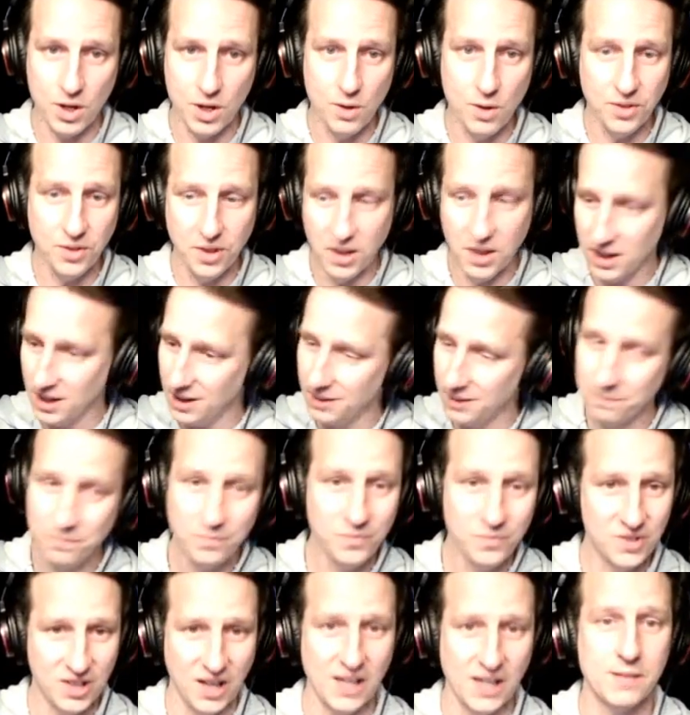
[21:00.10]
are you
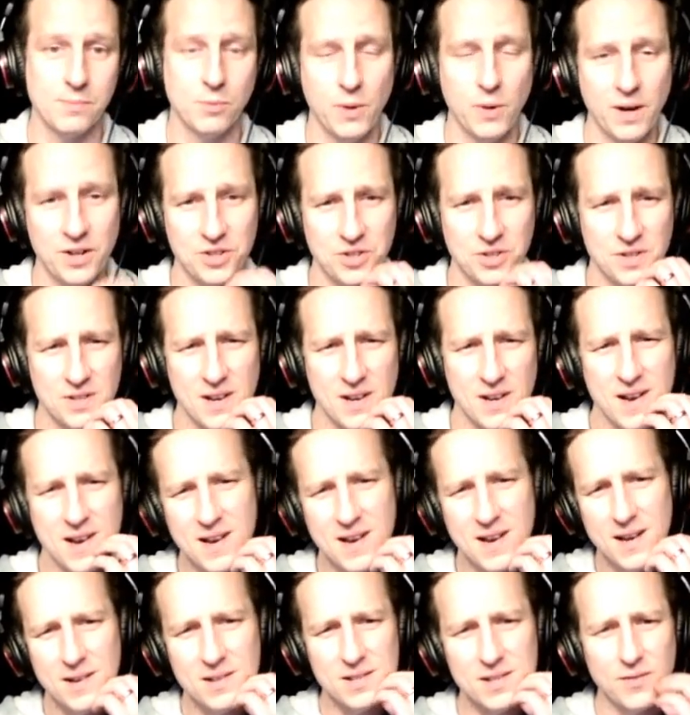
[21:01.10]
thinking? Take some questions.
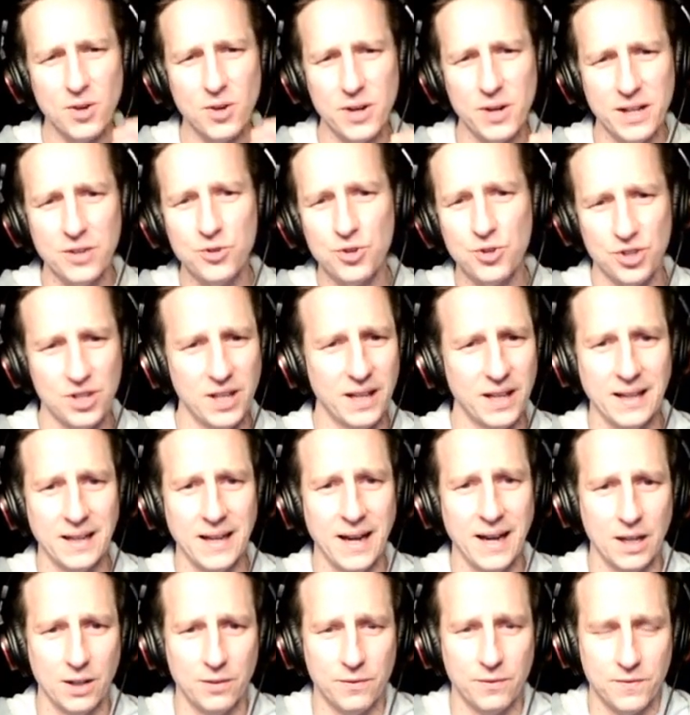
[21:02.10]
It's a very interesting
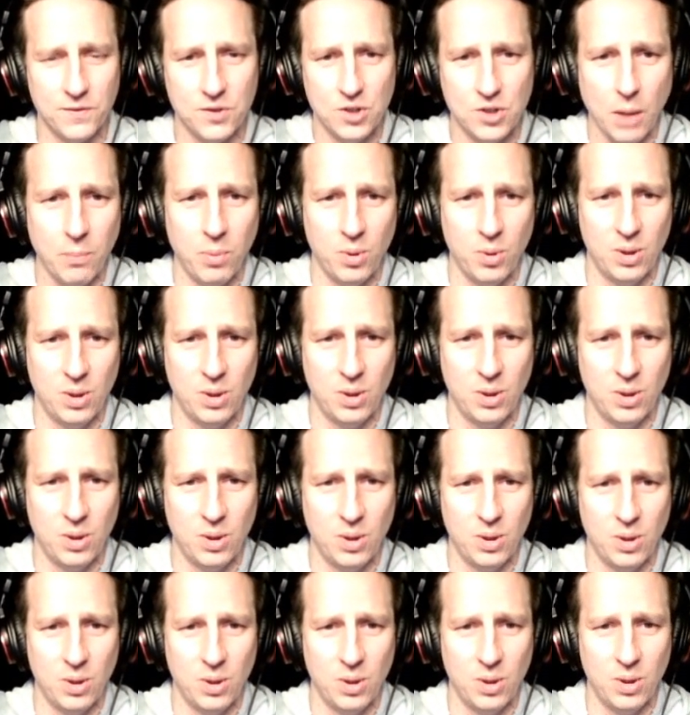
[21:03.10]
kind of double
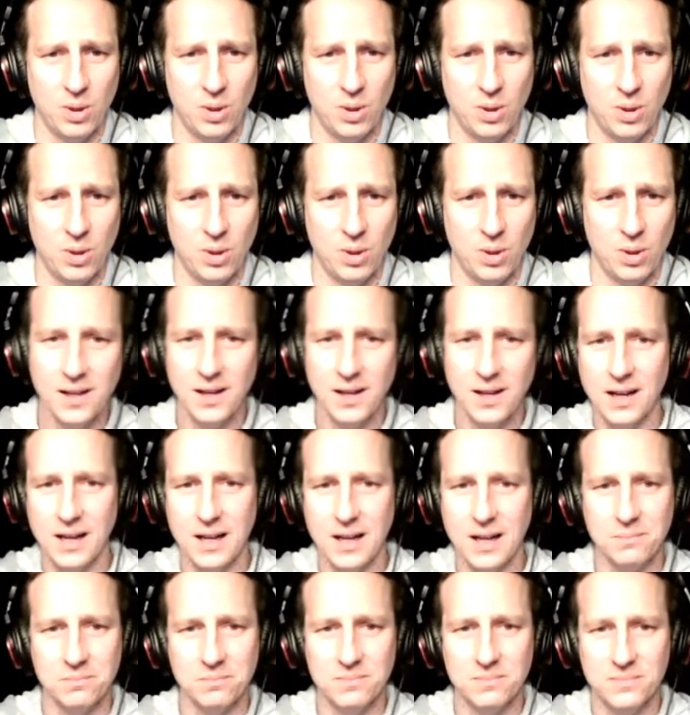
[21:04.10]
act.
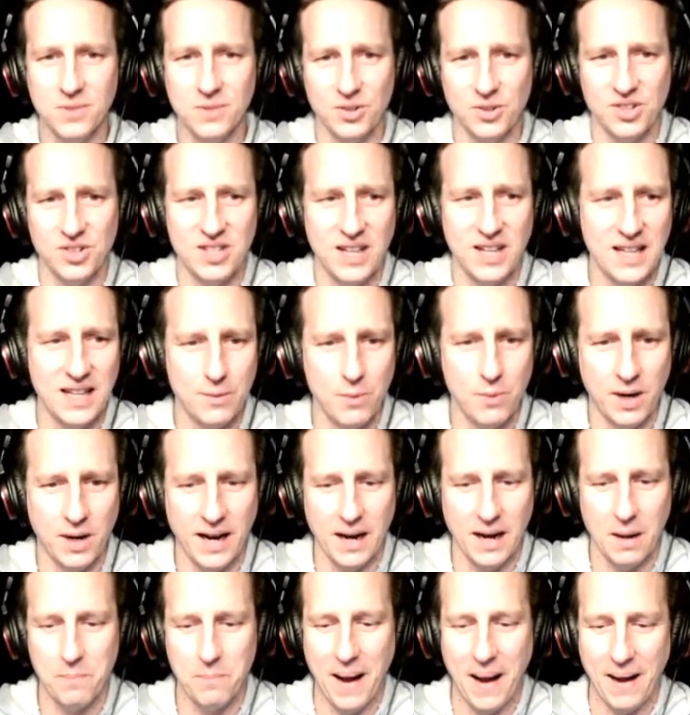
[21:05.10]
Not to say they were
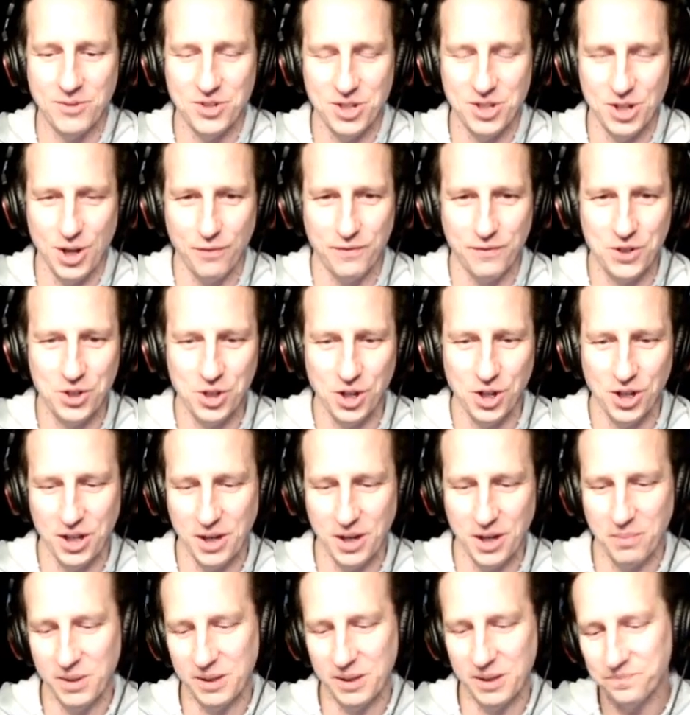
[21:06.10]
kind of bouncing off each
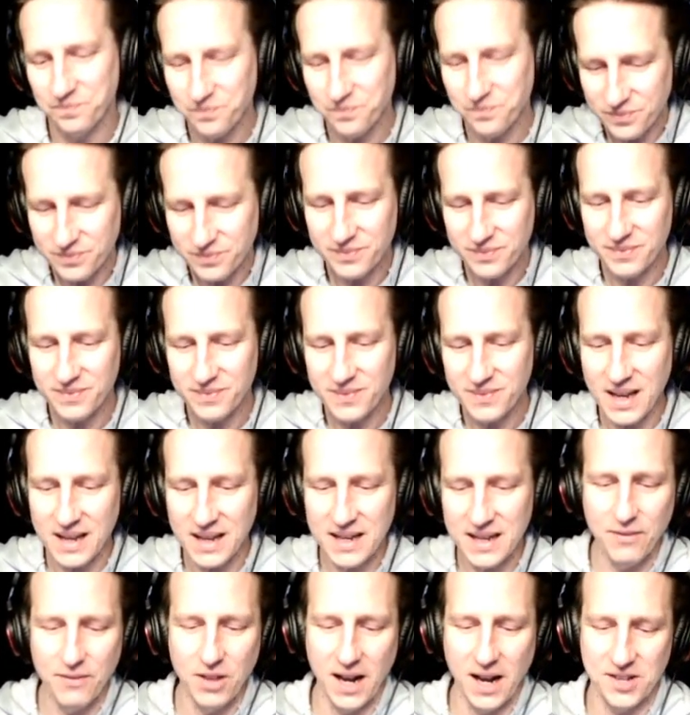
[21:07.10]
other, but
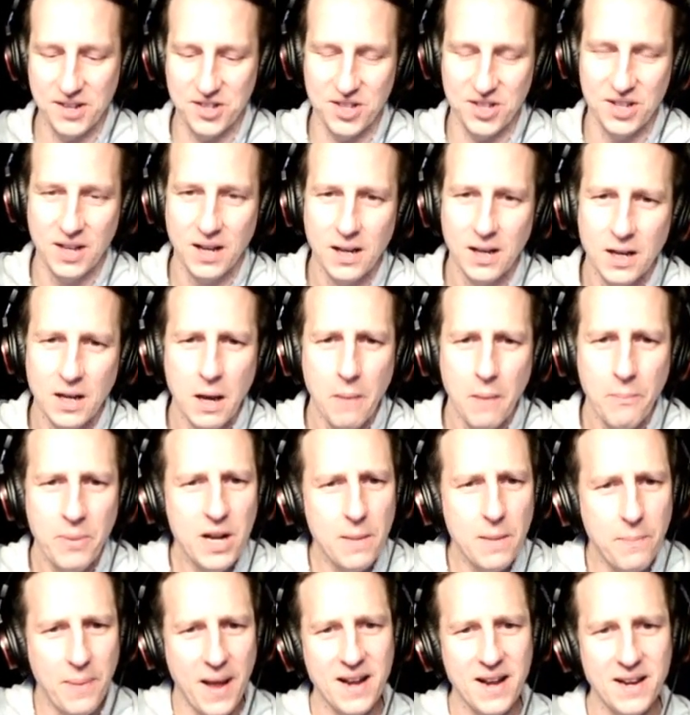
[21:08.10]
nevertheless,
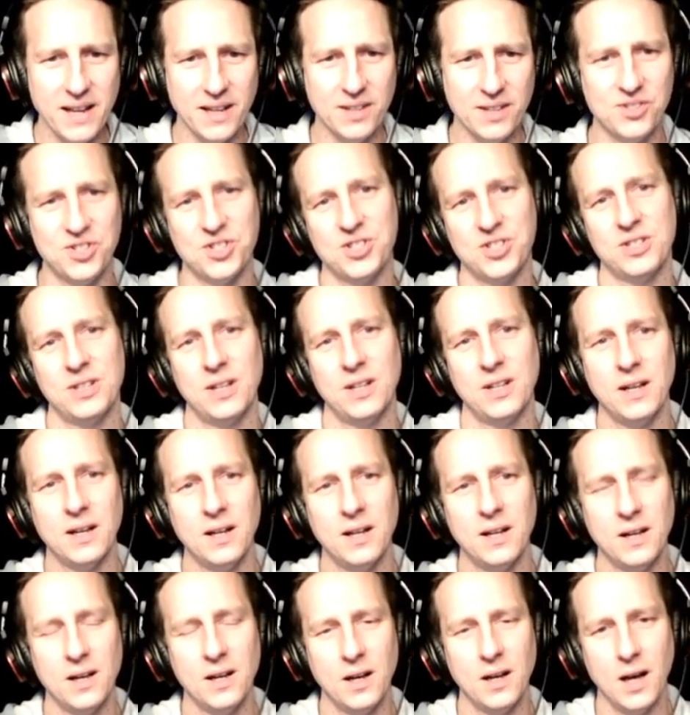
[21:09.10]
Peter Bendix,
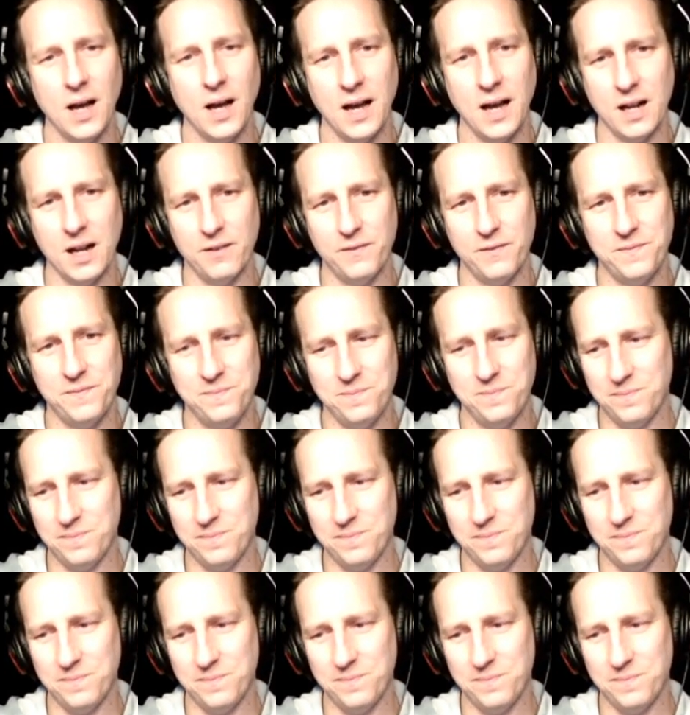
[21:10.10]
and